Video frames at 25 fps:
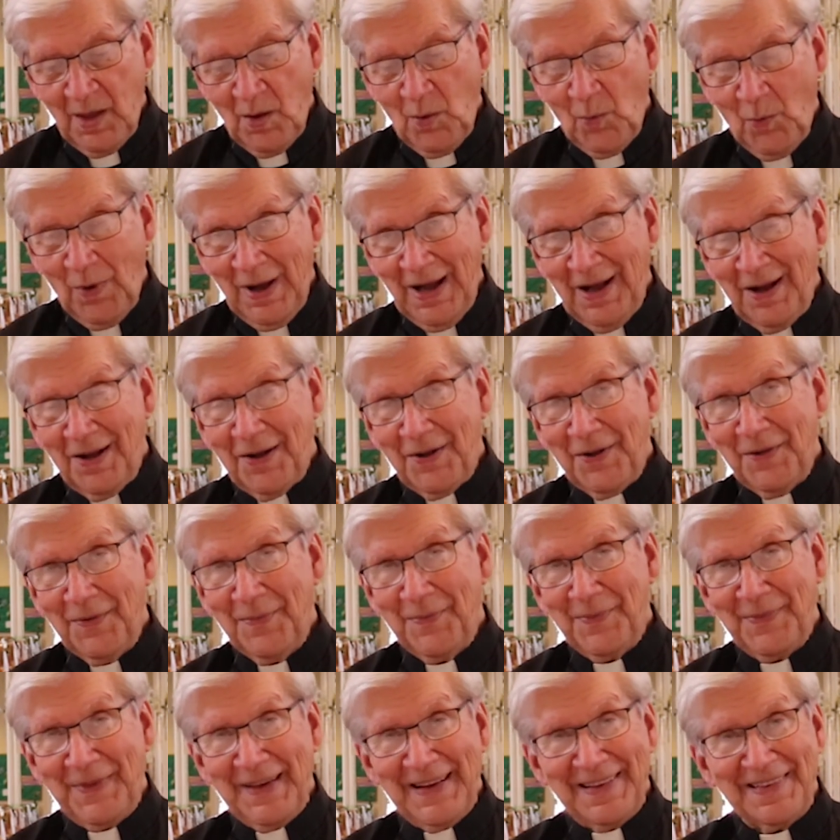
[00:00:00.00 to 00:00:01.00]

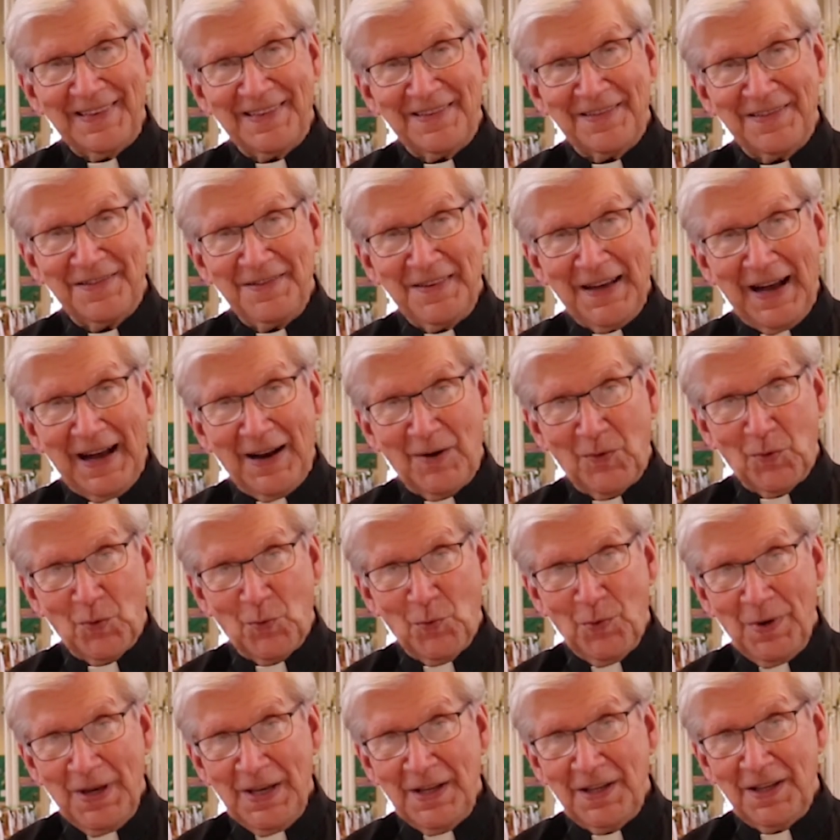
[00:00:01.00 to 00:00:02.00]
Well, that's not
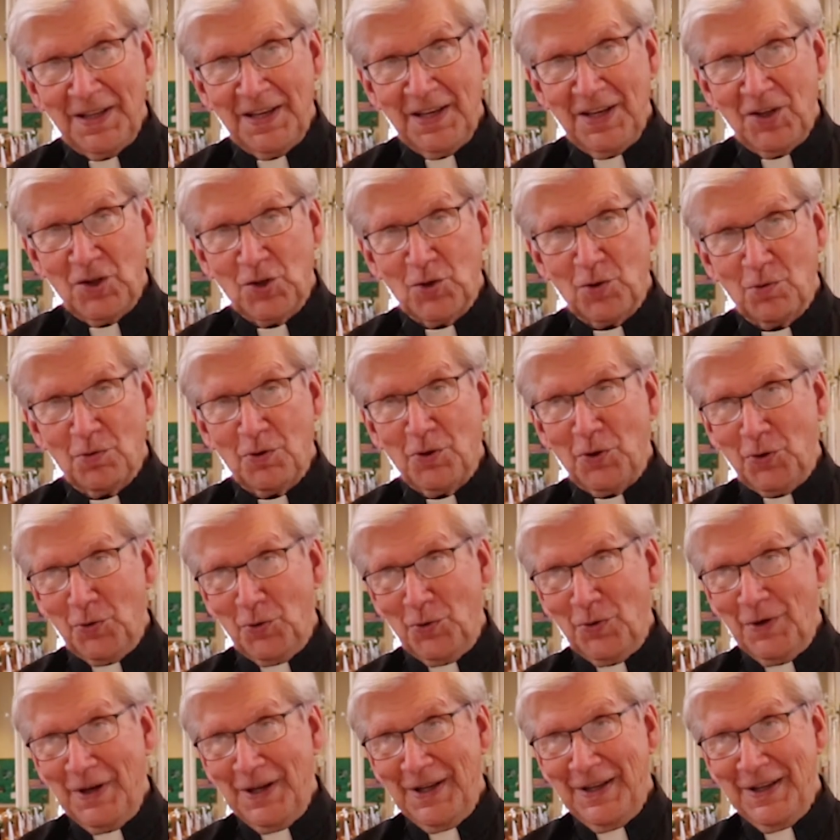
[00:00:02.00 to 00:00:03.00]
really
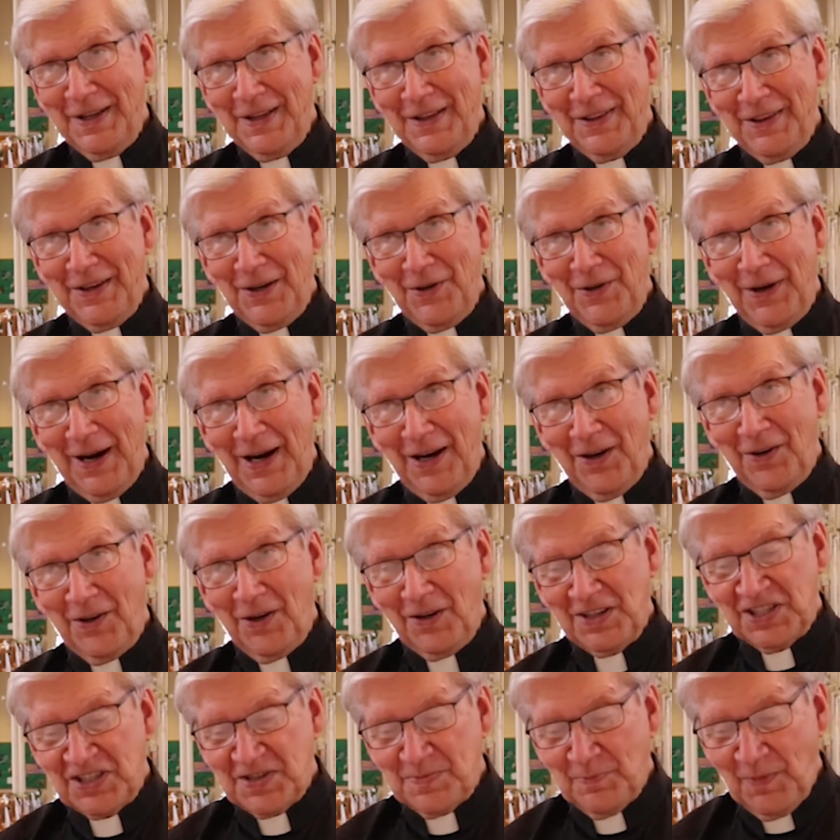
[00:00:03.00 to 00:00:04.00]
true. There
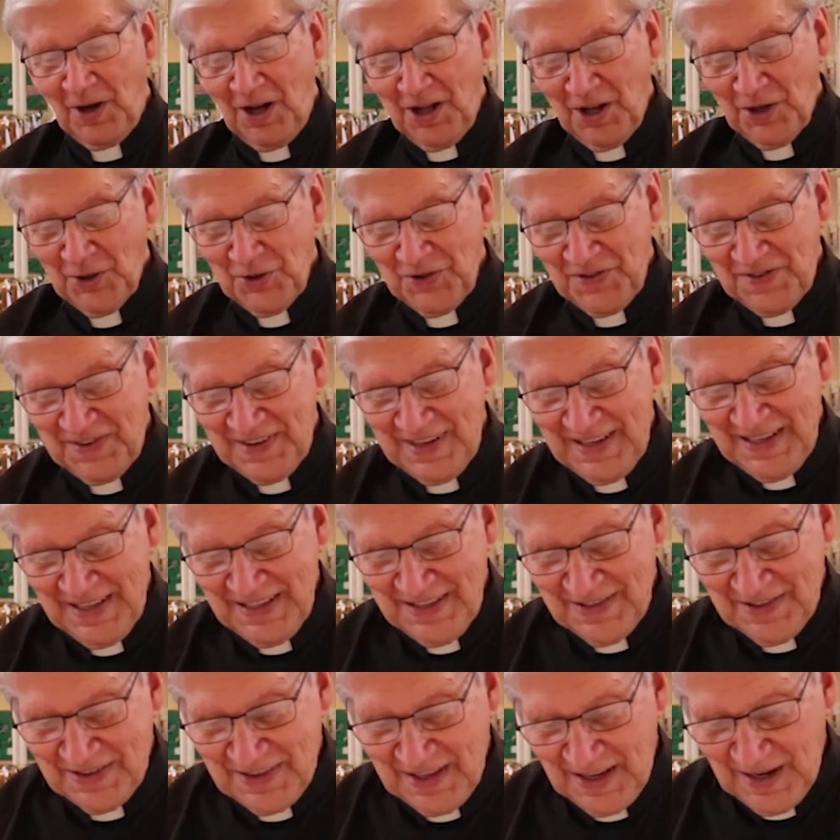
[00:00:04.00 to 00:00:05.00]
are smaller
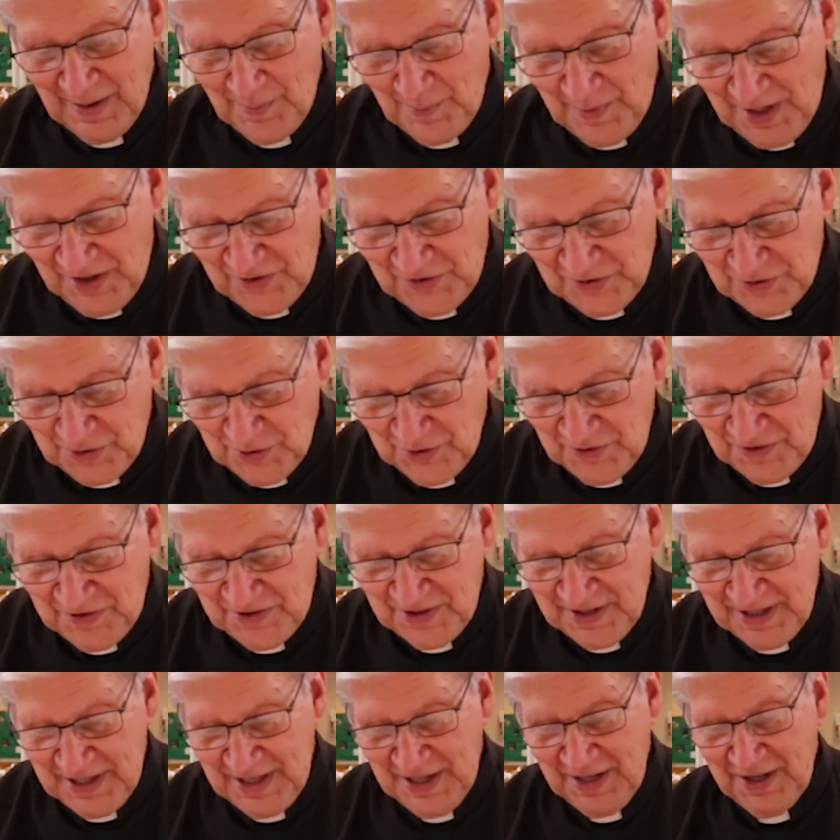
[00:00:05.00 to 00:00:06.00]
seeds than a mustard
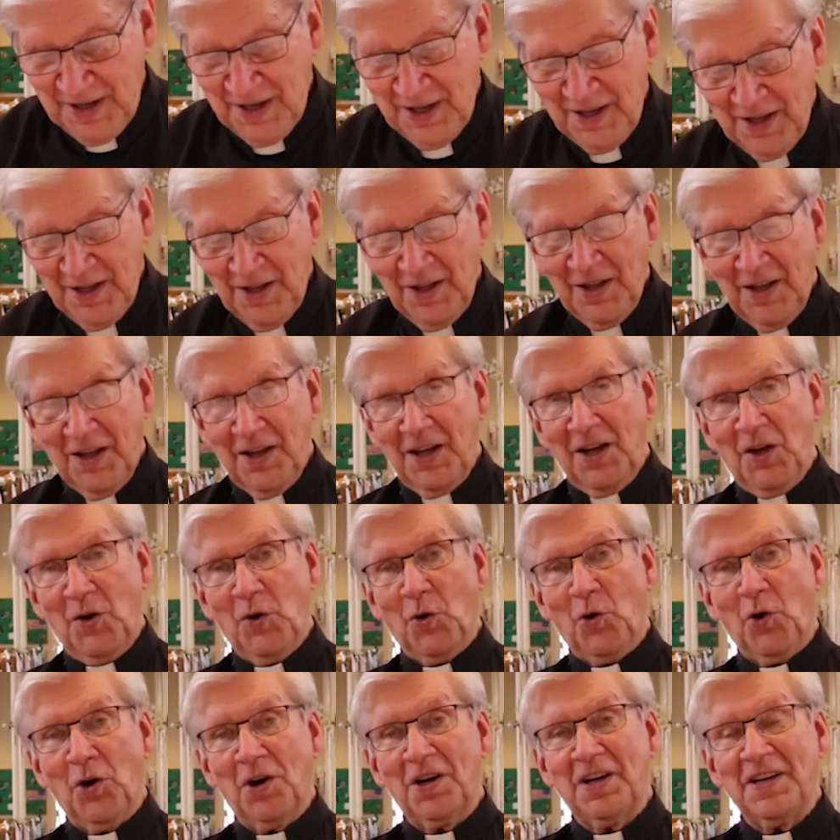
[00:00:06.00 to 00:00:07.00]
seed. An
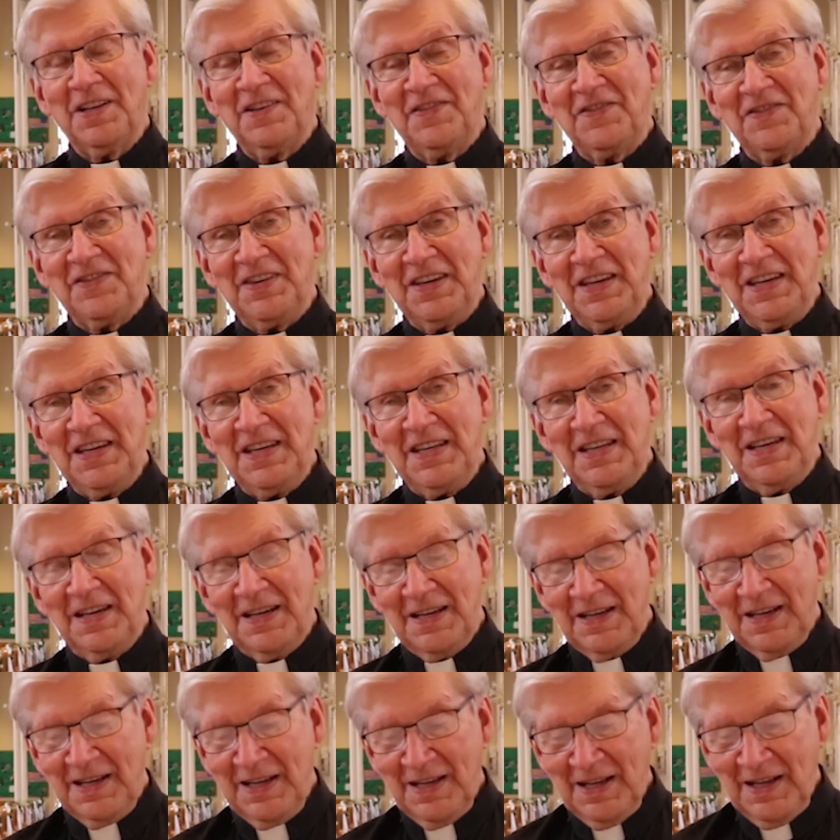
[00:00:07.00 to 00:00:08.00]
orchid seed,
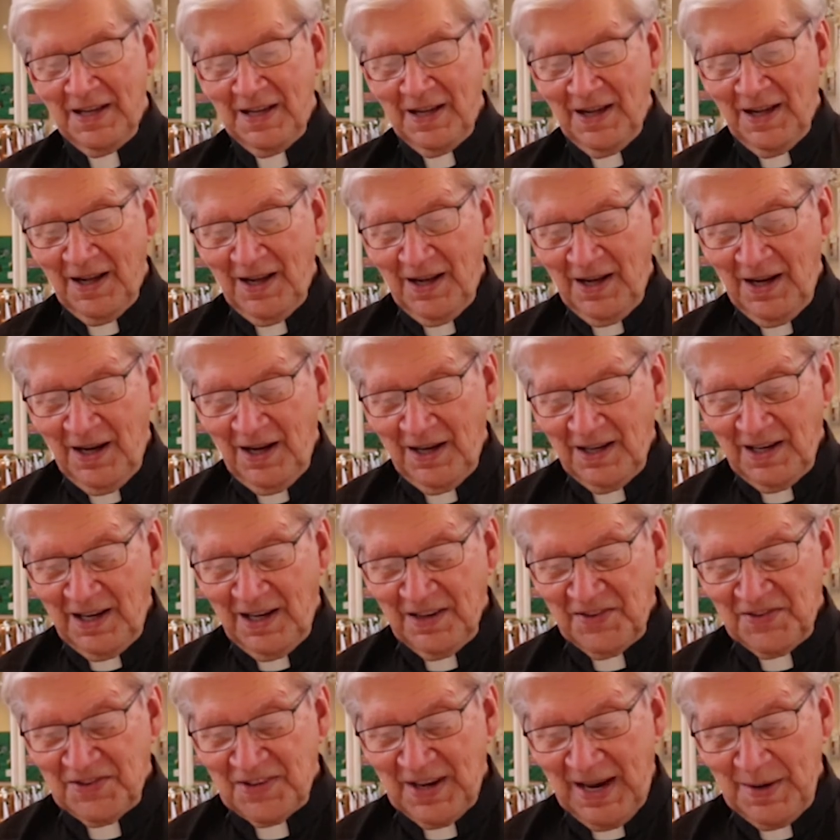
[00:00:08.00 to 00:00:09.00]

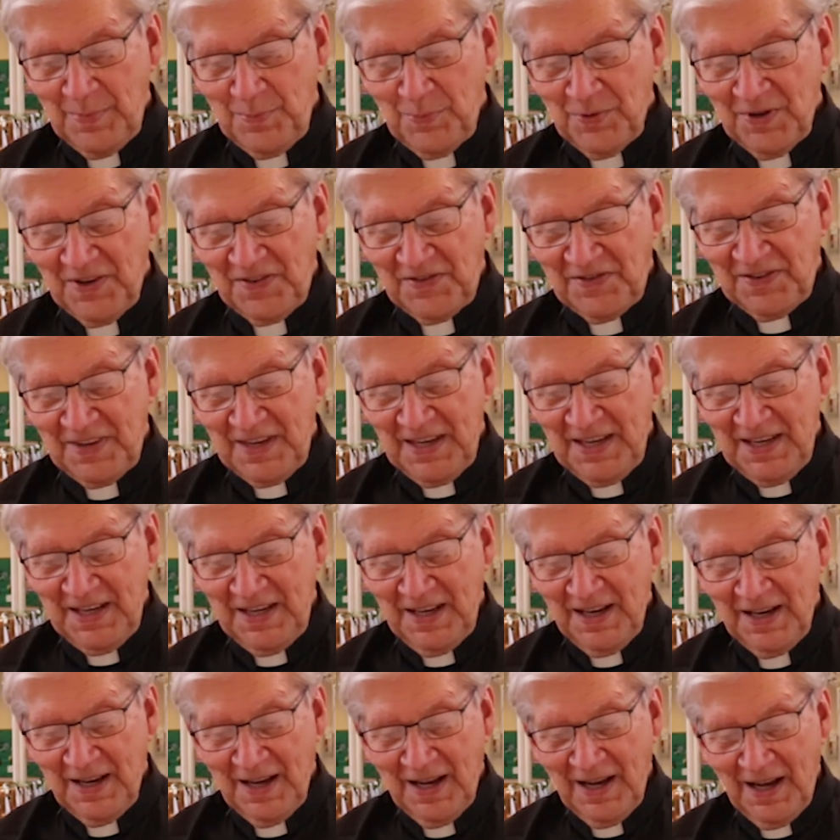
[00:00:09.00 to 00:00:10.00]
a cypress
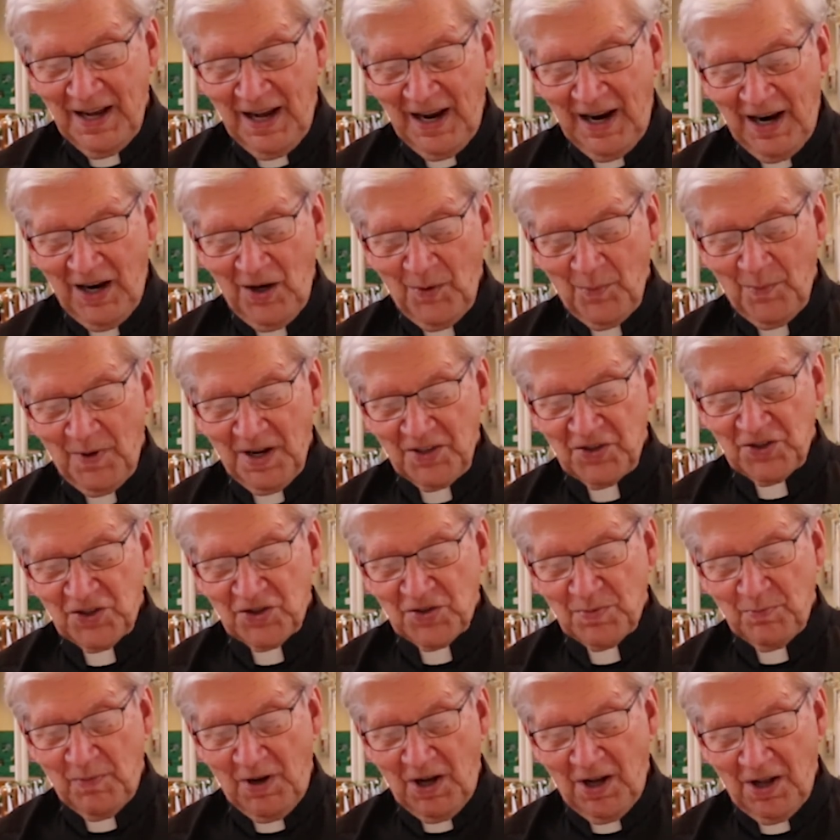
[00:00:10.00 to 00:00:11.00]
seed are much
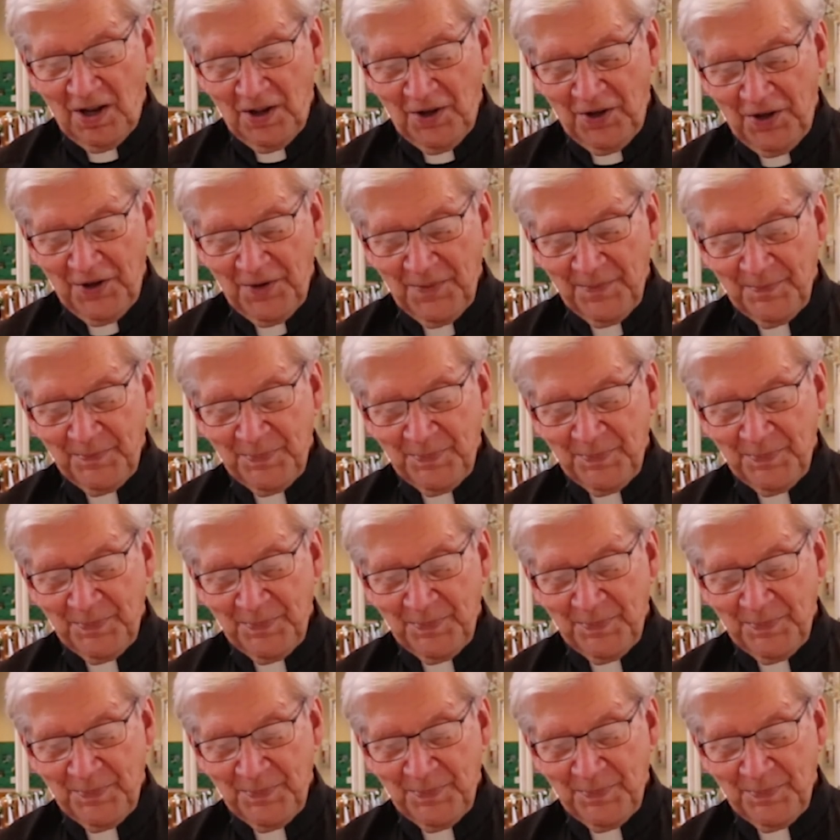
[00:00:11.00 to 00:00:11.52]
smaller,